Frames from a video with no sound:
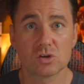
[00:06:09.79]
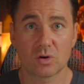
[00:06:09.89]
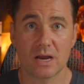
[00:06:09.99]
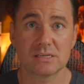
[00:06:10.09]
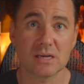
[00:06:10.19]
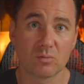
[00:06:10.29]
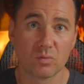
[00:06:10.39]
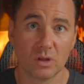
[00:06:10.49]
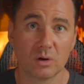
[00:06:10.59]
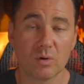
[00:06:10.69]
So guys, I
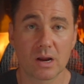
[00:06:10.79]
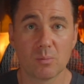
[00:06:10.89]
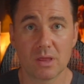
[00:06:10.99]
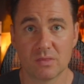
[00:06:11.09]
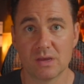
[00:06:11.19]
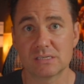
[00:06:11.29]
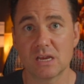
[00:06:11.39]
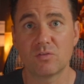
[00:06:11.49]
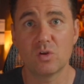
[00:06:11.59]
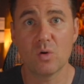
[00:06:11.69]
really recommend
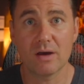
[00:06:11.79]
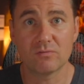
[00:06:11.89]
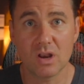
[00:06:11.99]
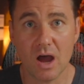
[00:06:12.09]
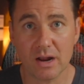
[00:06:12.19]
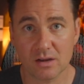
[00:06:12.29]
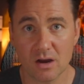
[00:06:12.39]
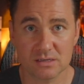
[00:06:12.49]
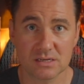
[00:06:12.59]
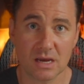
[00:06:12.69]
this. If you have not
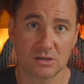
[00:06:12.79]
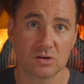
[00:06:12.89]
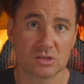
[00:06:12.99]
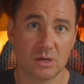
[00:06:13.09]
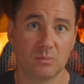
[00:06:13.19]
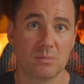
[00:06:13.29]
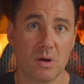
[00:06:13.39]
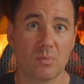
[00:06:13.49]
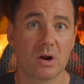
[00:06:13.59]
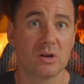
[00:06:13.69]
contacted your
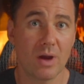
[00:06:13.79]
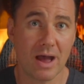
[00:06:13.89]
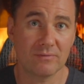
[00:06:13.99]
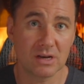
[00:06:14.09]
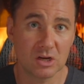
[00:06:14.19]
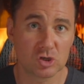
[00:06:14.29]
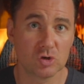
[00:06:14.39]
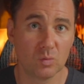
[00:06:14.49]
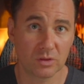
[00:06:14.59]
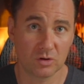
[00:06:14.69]
assembly member and you have an
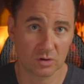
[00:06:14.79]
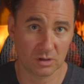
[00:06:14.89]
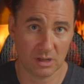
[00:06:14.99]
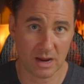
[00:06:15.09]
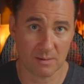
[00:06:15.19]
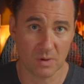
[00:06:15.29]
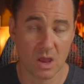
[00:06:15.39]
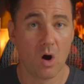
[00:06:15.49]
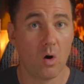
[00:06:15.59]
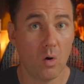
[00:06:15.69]
issue with your claim,
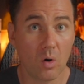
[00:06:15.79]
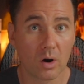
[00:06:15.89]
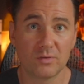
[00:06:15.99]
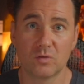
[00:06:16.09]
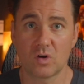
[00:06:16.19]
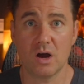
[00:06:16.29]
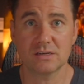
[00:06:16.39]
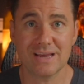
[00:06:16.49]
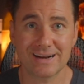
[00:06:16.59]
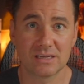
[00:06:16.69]
or if you
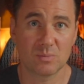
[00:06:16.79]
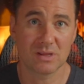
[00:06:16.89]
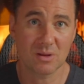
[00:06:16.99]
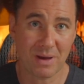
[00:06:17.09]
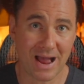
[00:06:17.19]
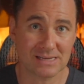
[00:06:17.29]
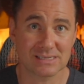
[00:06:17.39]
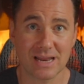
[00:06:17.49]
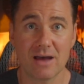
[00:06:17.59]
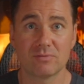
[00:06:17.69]
contacted them in the
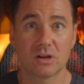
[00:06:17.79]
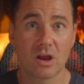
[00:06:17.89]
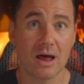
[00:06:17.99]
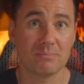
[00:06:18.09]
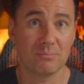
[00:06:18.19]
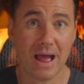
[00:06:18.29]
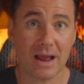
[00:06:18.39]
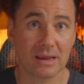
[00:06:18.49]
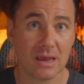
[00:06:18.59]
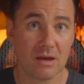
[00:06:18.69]
past and haven't gotten
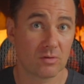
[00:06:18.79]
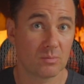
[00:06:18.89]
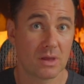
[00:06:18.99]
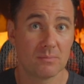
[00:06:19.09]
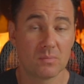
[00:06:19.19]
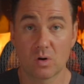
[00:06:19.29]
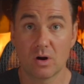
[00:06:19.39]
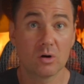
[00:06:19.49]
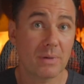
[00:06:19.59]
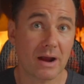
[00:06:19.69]
back from them
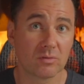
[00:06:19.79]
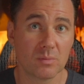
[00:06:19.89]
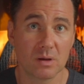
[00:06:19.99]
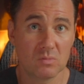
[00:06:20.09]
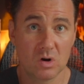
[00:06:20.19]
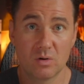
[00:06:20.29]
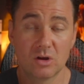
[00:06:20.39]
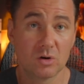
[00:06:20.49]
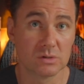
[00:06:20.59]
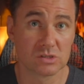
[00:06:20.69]
or heard back from them, you know,
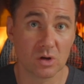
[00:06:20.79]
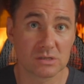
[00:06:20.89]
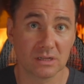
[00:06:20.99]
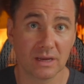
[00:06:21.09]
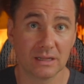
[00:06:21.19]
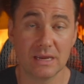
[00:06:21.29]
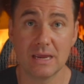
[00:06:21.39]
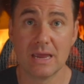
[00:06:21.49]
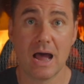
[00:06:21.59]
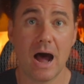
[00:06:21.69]
any good results
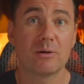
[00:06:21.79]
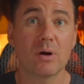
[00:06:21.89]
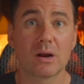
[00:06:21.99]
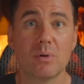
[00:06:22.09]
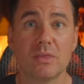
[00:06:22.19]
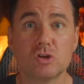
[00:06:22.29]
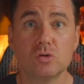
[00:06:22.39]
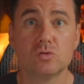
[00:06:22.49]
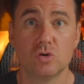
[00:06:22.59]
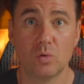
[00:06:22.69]
lately, I'd recommend
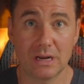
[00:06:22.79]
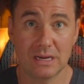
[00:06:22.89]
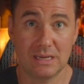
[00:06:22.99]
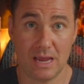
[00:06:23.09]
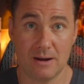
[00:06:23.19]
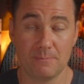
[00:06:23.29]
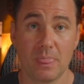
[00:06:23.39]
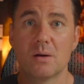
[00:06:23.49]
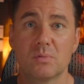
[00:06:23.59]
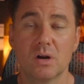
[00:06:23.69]
that you do it again.
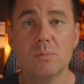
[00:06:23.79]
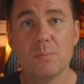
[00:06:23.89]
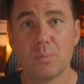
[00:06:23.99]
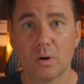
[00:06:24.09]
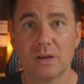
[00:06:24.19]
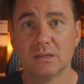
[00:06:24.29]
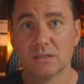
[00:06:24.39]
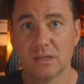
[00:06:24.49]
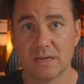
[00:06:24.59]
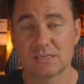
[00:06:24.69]
I'm going to be putting
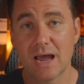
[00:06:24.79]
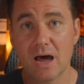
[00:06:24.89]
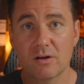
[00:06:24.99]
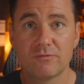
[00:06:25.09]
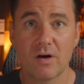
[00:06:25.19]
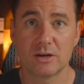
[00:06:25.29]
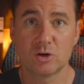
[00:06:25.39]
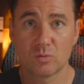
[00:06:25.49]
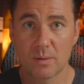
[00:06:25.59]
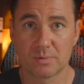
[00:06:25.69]
a link to how to
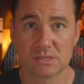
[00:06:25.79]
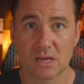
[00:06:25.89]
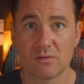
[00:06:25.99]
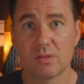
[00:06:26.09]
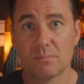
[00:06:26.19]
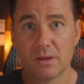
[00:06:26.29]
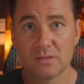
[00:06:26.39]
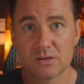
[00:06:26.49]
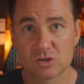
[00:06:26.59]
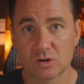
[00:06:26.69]
find your representative
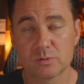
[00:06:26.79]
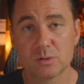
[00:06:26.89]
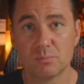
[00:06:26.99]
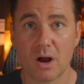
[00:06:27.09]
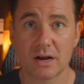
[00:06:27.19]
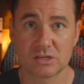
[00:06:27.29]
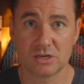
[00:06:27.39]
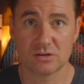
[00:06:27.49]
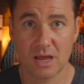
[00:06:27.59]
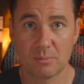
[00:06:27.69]
in the description
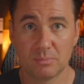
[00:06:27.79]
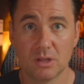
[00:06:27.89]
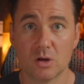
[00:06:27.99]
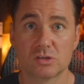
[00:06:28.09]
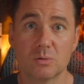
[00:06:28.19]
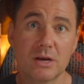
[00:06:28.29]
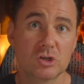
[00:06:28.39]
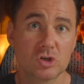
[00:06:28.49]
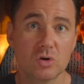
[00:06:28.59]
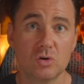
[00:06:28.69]
box here down below. So
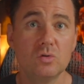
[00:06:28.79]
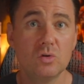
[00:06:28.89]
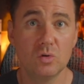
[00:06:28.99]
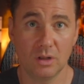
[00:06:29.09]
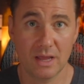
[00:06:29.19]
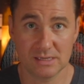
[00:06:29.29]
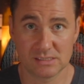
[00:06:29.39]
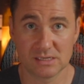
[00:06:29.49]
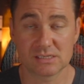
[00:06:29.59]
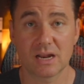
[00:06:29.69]
make sure you
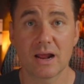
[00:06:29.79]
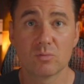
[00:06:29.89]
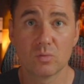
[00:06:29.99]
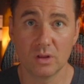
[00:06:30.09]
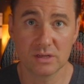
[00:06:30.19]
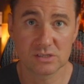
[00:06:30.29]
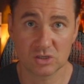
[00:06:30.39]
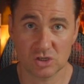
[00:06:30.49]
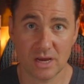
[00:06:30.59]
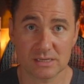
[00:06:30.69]
utilize this. And I really
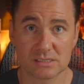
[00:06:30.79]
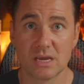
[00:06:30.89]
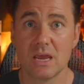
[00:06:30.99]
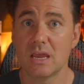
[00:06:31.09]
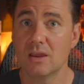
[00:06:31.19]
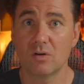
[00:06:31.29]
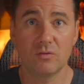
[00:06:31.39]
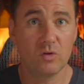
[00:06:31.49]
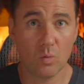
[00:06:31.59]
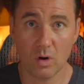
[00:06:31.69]
suggest,
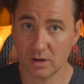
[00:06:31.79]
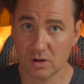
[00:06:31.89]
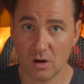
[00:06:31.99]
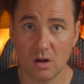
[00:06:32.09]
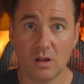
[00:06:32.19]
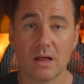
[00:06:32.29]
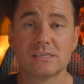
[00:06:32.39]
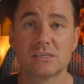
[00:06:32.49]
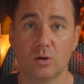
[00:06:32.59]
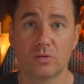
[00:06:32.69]
even if you want to call,
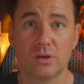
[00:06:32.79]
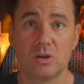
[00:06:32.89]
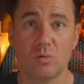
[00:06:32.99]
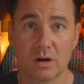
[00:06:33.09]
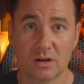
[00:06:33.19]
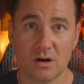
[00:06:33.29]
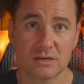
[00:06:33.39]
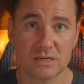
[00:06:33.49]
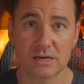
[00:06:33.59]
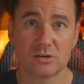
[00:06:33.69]
I still think you ought to
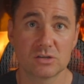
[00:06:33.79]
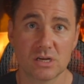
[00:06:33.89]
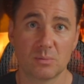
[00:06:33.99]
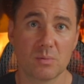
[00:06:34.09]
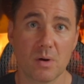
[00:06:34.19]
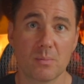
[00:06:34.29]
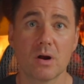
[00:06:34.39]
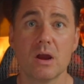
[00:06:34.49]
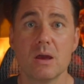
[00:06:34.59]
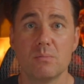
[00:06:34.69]
contact your assembly
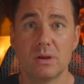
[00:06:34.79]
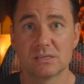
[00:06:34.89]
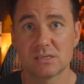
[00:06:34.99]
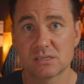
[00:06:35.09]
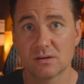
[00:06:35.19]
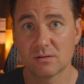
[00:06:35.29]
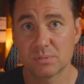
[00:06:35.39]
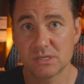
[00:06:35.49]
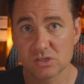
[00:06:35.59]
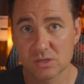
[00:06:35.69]
member because it's
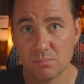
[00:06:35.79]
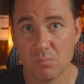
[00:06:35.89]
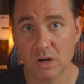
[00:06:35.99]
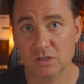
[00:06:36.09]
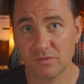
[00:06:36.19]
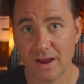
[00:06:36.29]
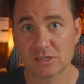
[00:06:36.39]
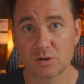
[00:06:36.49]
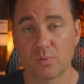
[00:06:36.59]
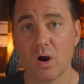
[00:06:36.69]
a potentially much
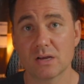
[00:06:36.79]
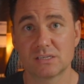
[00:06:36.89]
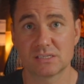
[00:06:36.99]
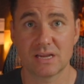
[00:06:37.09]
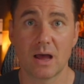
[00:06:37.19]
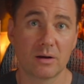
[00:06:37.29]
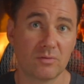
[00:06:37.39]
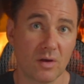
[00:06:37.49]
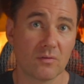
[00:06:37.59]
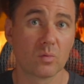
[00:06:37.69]
faster process now.
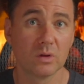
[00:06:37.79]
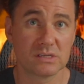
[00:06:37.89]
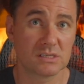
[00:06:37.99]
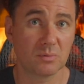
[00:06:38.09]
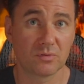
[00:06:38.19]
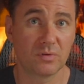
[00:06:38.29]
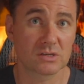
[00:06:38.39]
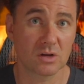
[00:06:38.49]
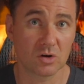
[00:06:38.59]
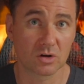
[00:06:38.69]
And if you have a really simple
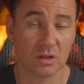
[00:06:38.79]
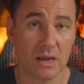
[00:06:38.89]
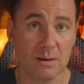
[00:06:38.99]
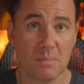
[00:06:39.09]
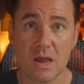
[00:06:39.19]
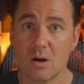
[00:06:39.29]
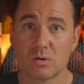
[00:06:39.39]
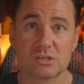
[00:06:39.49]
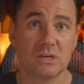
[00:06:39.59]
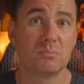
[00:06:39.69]
fix on your claim,
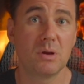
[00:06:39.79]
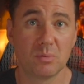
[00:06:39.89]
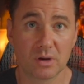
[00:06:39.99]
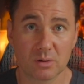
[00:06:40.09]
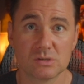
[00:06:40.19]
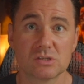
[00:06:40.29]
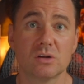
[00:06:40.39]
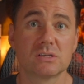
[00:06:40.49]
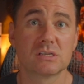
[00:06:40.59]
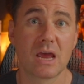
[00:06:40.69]
we're seeing people get
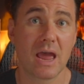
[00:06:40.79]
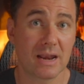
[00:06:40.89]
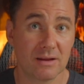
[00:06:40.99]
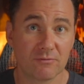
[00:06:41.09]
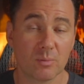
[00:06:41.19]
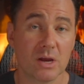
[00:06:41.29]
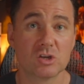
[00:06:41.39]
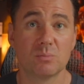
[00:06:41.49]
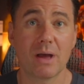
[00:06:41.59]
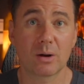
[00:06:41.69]
results and
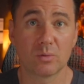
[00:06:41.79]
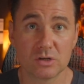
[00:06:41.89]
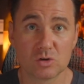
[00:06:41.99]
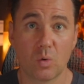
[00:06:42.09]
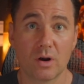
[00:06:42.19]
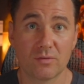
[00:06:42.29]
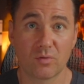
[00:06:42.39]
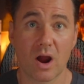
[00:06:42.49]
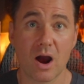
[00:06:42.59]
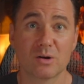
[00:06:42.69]
information back within
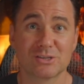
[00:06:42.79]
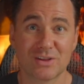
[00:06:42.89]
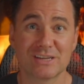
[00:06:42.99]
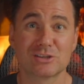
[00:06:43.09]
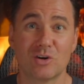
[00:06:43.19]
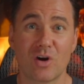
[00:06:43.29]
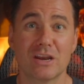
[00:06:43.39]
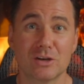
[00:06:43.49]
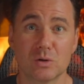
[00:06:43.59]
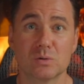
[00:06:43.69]
24 hours. So that's
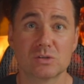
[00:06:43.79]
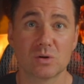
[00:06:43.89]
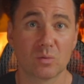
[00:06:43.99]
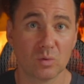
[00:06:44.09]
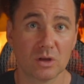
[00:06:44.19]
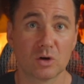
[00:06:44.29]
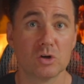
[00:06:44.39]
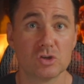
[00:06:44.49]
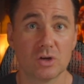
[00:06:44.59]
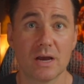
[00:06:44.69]
great news. So I really
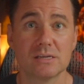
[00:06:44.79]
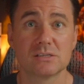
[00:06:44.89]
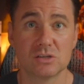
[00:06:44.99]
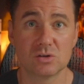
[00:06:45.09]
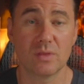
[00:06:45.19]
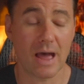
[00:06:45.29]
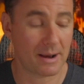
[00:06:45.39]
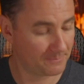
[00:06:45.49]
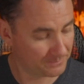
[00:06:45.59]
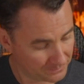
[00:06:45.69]
encourage you guys to do
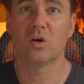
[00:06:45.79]
that.